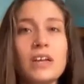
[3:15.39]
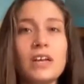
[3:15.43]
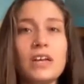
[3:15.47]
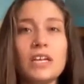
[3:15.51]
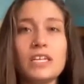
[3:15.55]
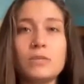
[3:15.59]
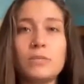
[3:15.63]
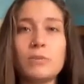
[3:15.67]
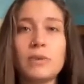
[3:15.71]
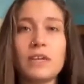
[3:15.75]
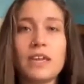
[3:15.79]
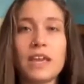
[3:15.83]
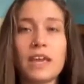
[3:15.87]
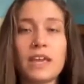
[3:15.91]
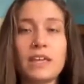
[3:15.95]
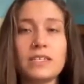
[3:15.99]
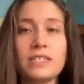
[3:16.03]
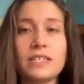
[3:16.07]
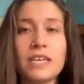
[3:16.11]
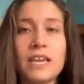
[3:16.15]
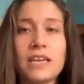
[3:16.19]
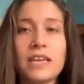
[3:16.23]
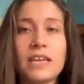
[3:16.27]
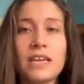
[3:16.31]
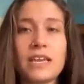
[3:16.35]
to be ca-
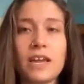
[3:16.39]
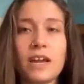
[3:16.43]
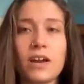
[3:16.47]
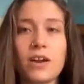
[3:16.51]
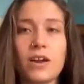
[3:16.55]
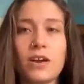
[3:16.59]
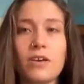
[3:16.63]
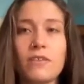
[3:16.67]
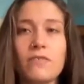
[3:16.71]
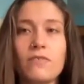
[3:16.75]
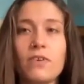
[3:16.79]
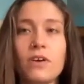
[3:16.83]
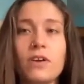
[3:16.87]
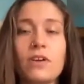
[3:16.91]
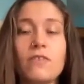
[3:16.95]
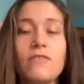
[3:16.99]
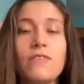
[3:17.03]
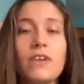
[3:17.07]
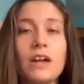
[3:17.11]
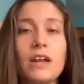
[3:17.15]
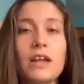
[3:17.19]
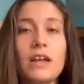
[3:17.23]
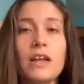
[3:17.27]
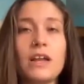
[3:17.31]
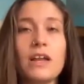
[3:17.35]
taken care of on a
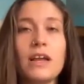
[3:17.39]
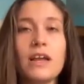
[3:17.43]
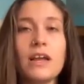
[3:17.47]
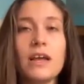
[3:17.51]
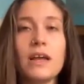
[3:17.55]
very